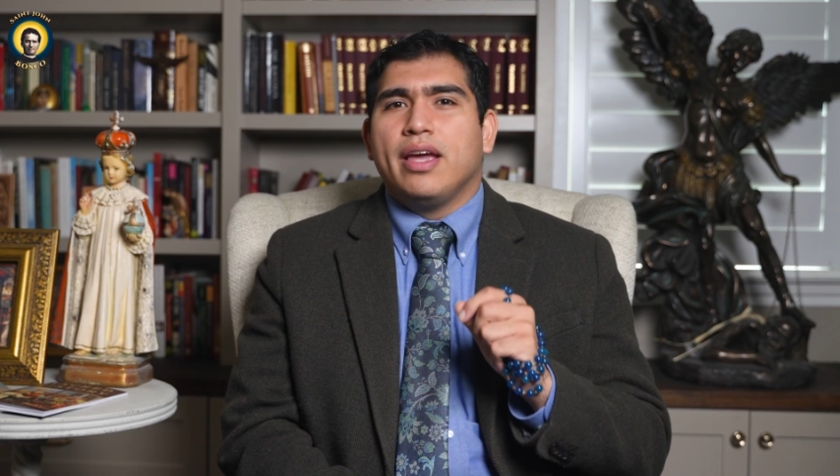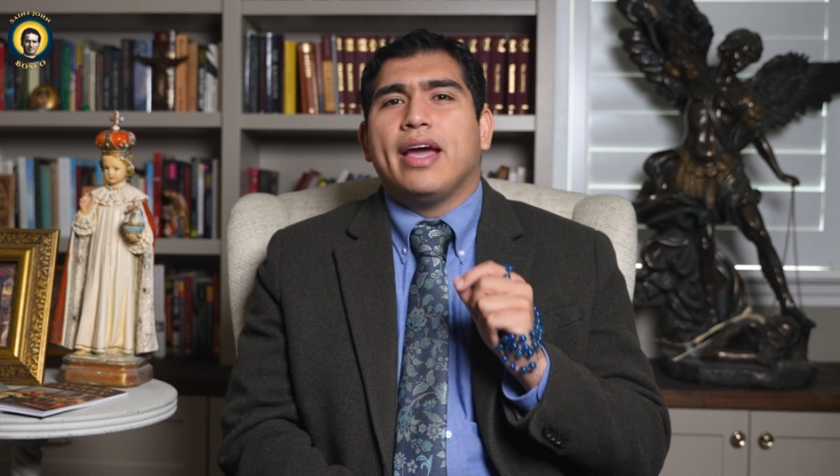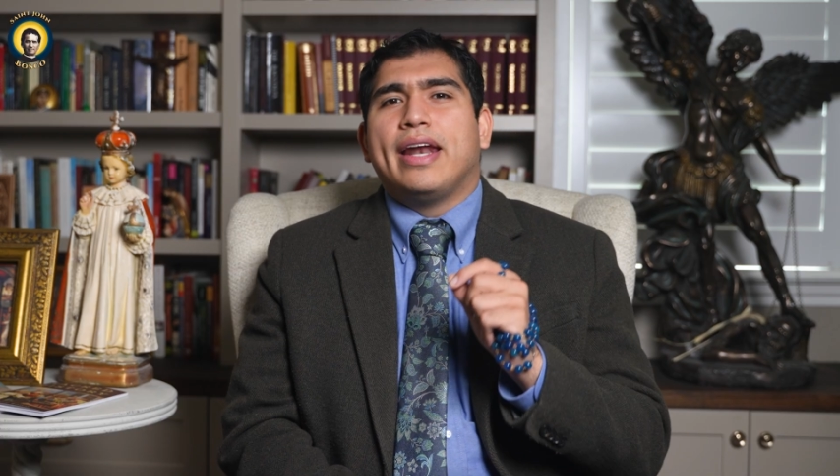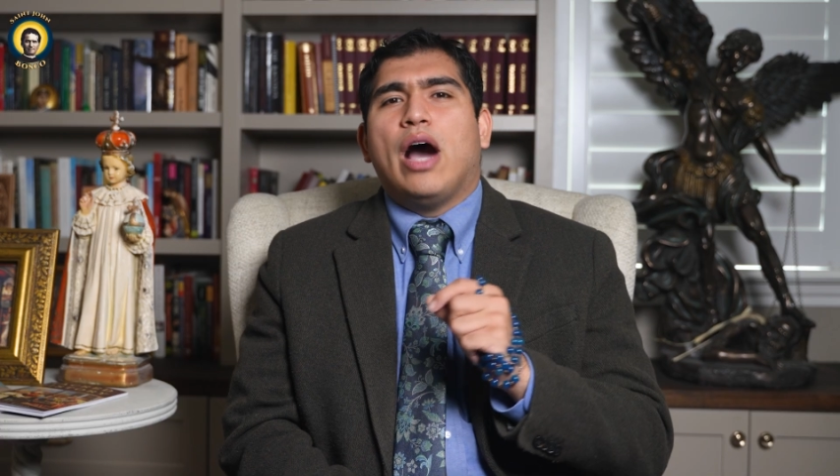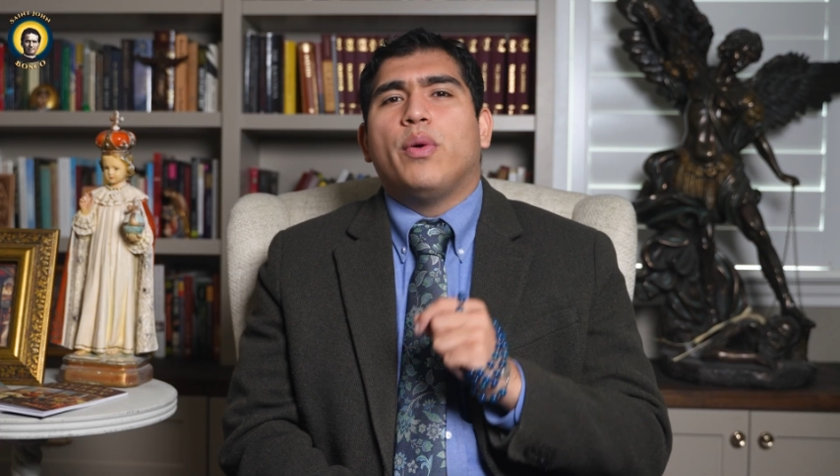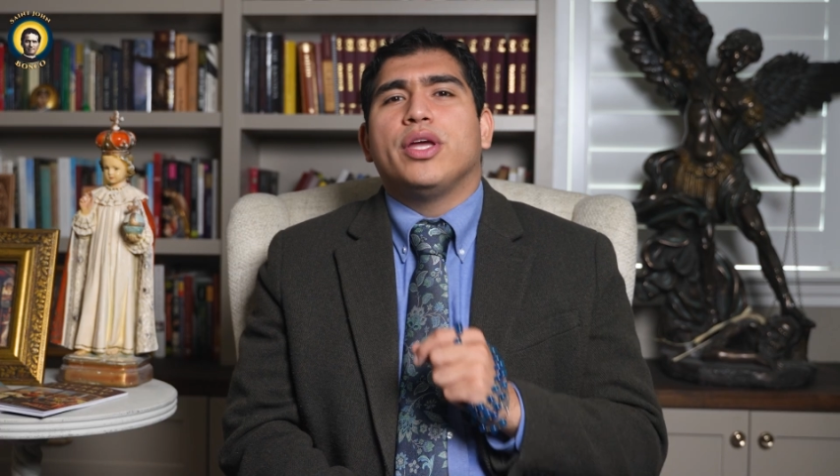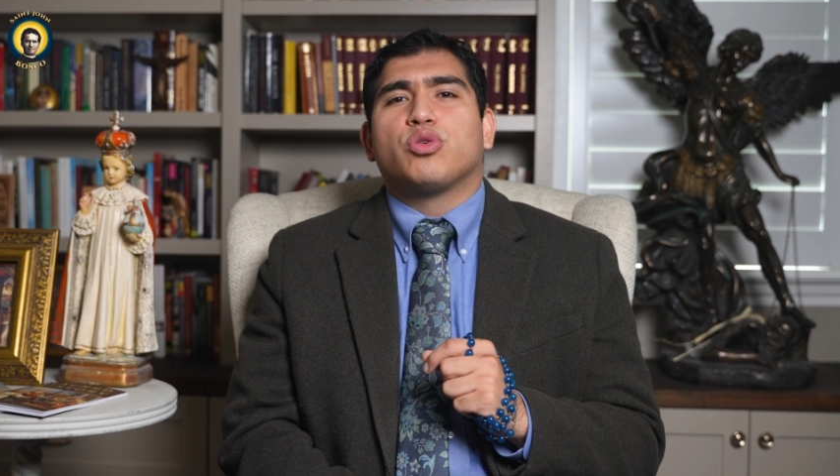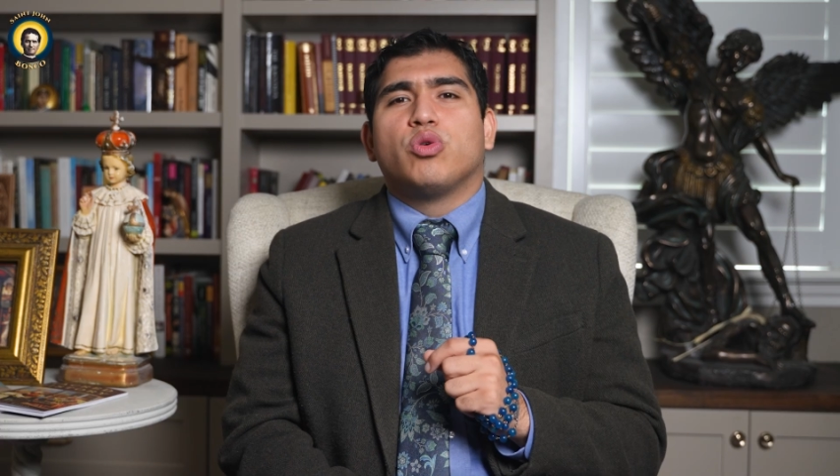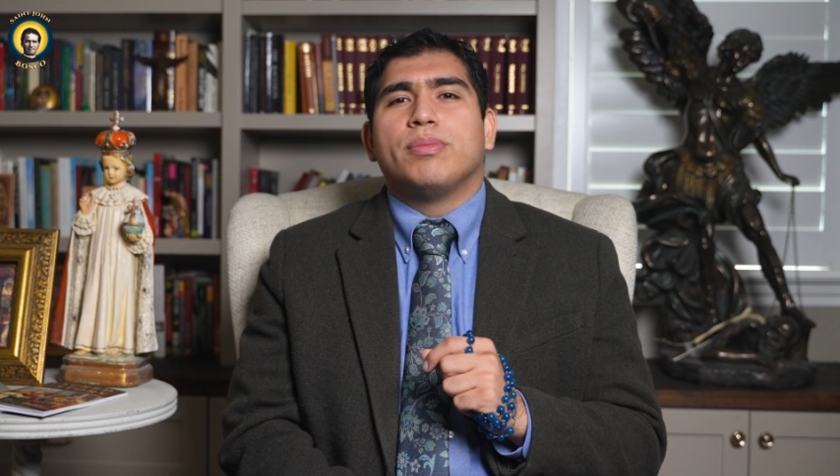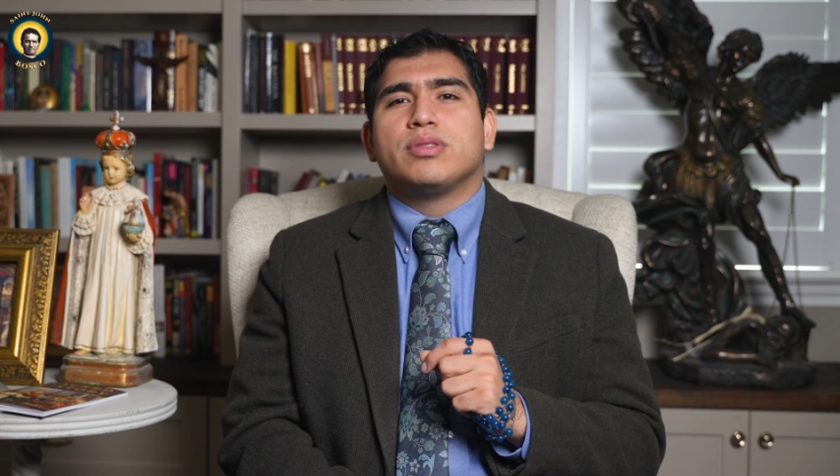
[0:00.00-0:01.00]
and how he
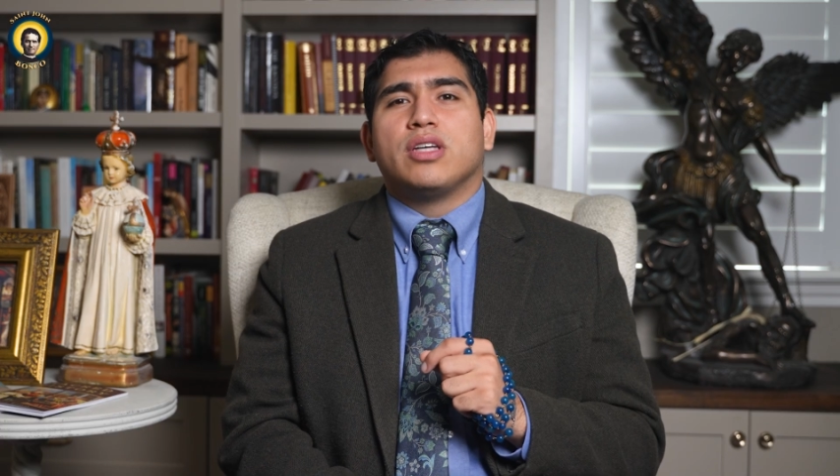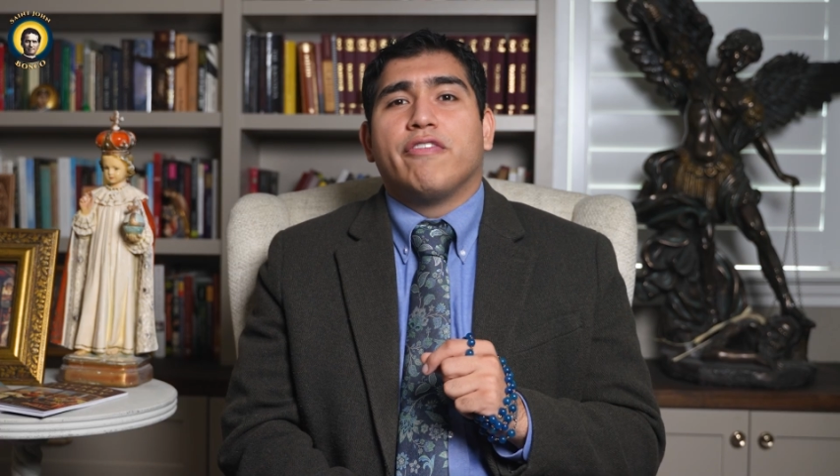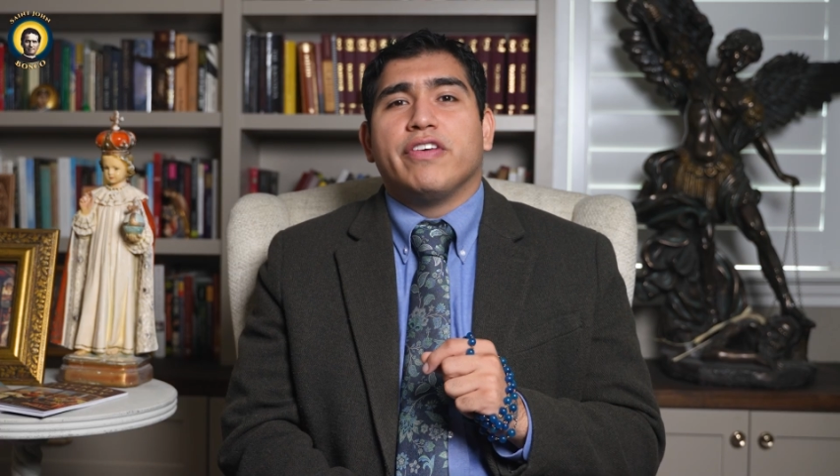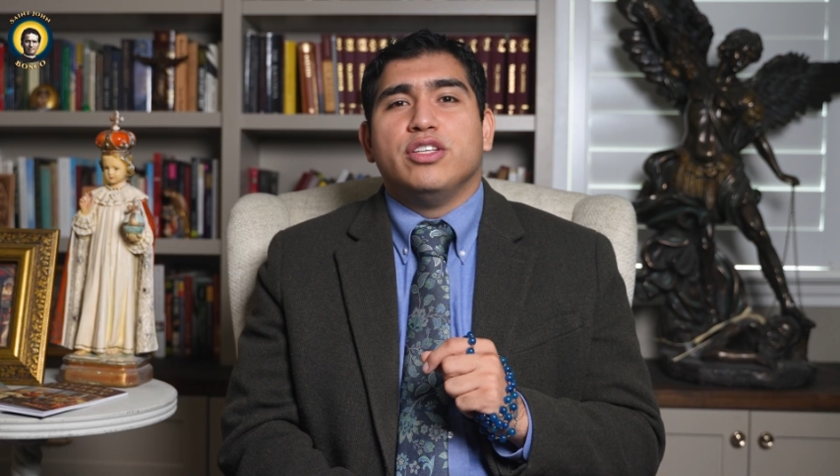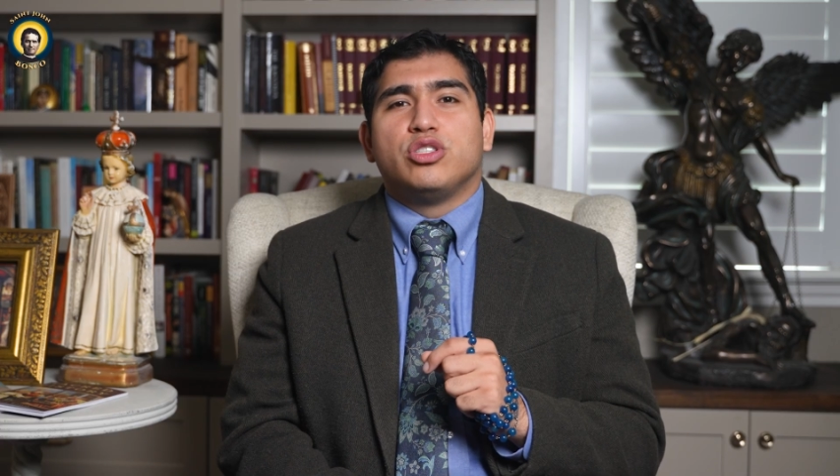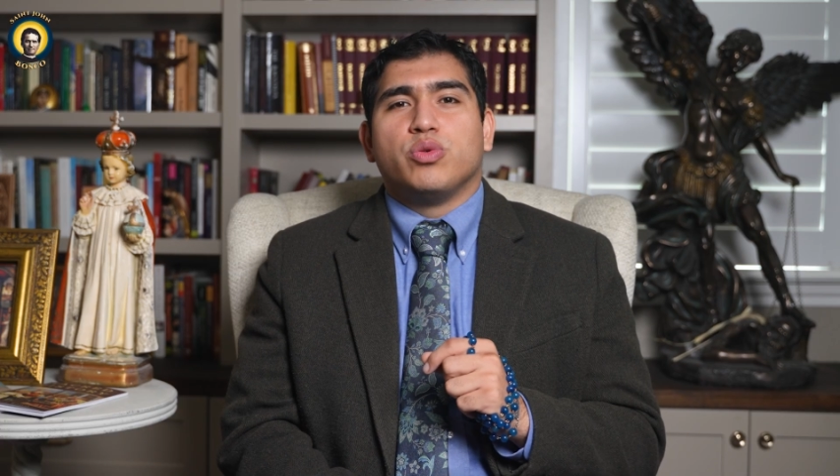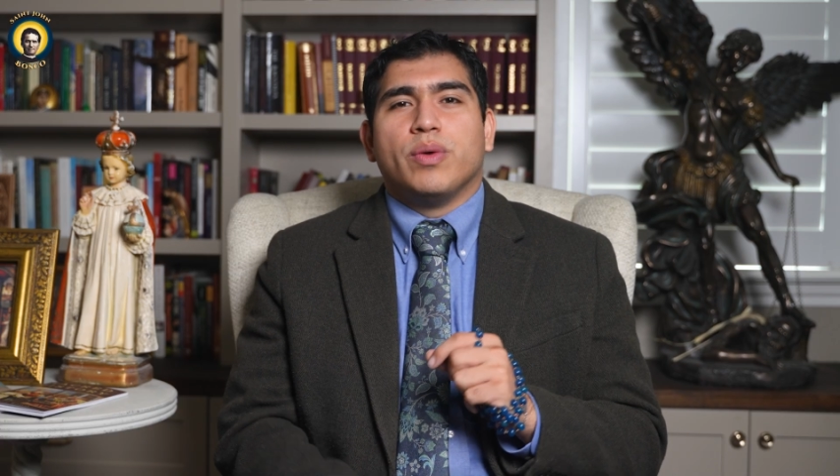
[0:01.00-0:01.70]
threw himself into